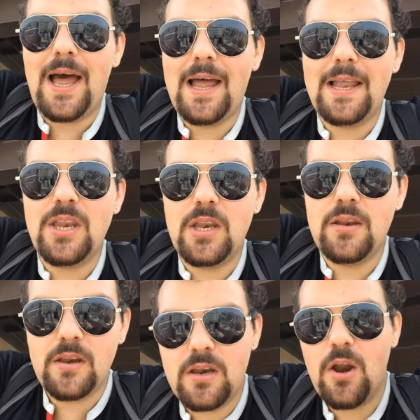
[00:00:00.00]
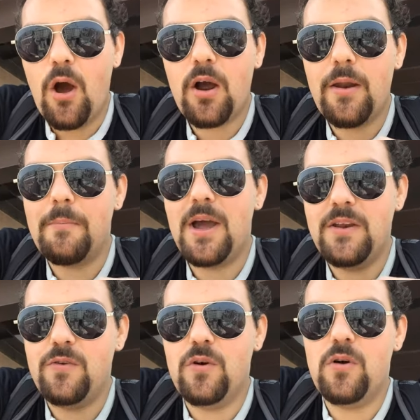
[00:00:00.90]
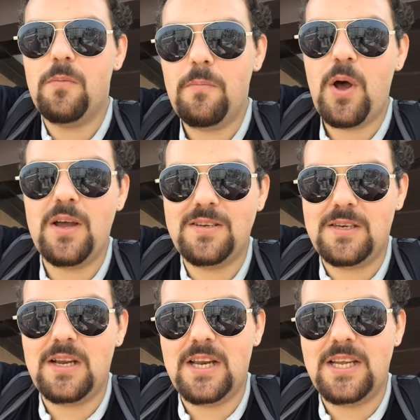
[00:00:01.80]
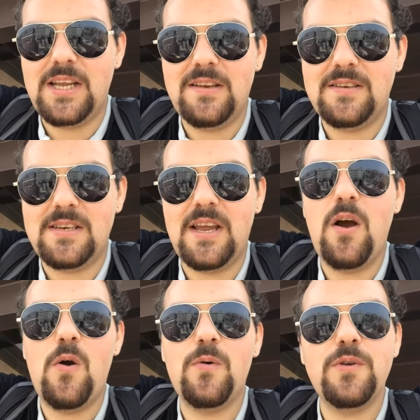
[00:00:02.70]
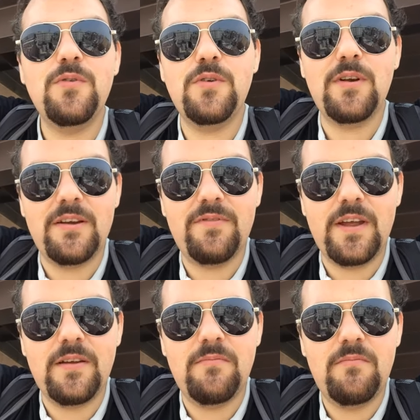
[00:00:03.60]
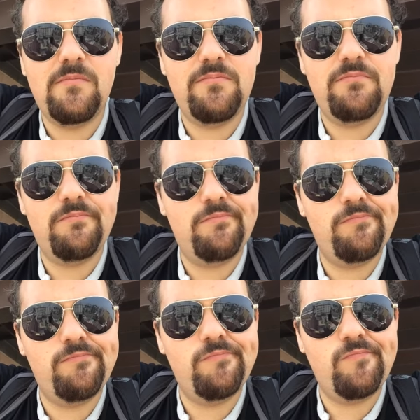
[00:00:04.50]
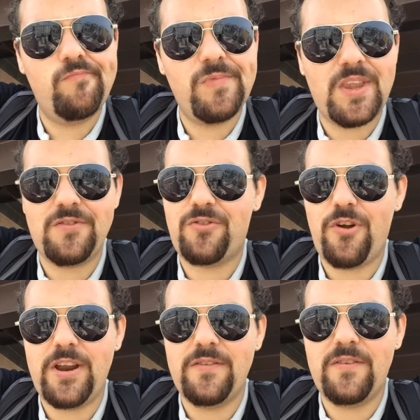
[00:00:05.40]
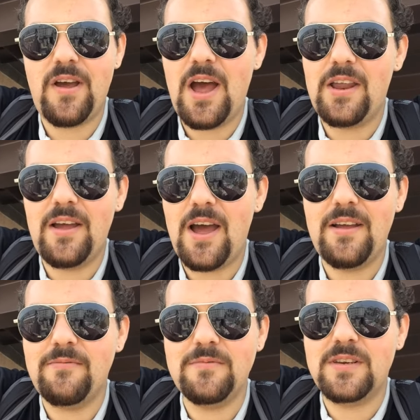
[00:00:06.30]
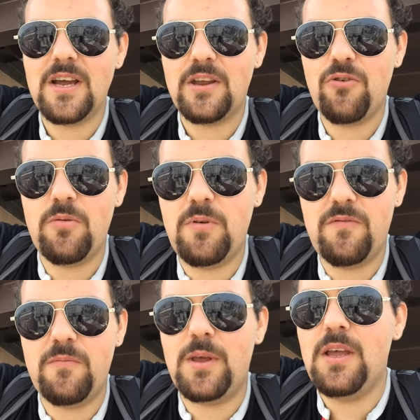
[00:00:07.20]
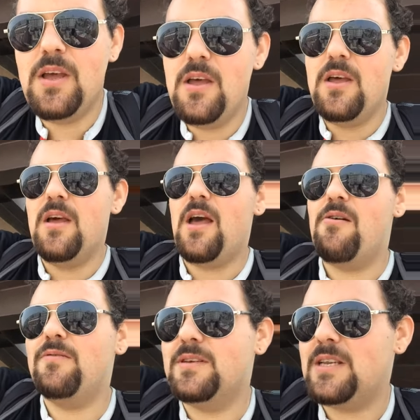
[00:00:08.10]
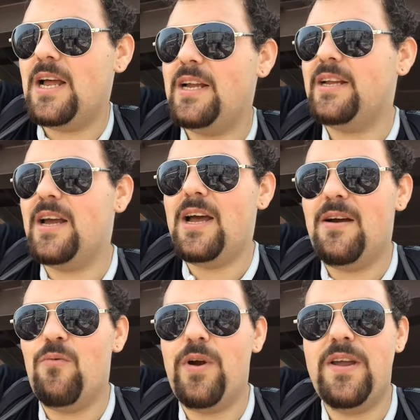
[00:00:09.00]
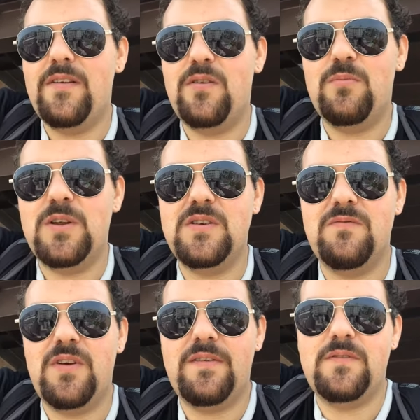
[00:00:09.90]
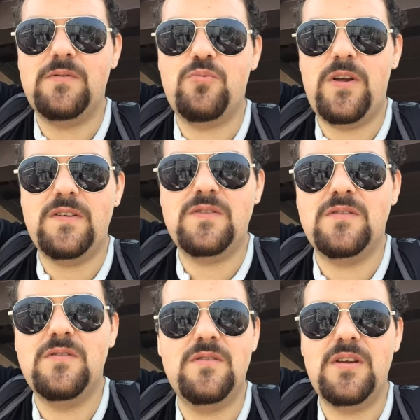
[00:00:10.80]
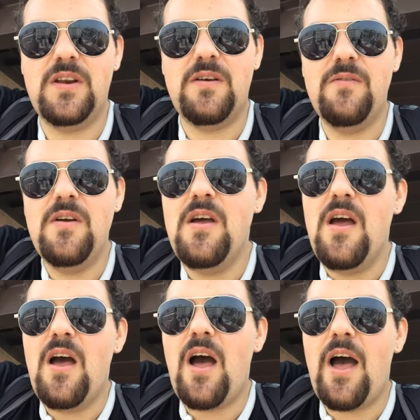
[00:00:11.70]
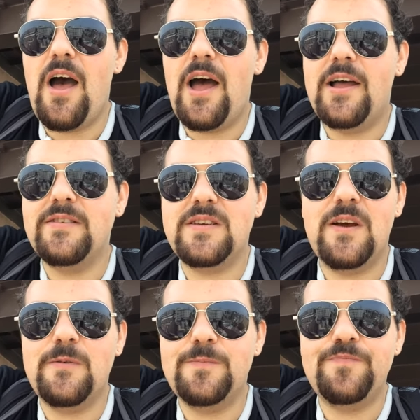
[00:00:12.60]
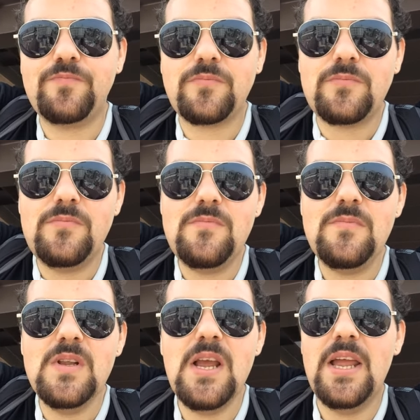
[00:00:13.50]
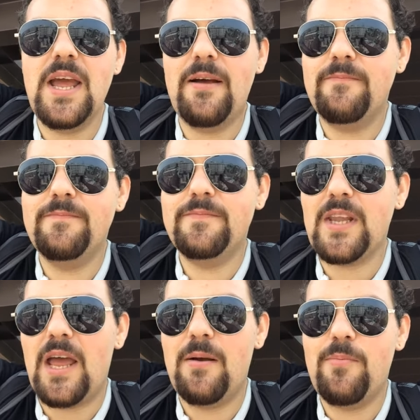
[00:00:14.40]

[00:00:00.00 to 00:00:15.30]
and knock on my door personally and say, oh, you do live here. Strange. I, I it was kind of creepy for me. It was like uh, way too much invasion, you know. Uh, so, yeah, nah,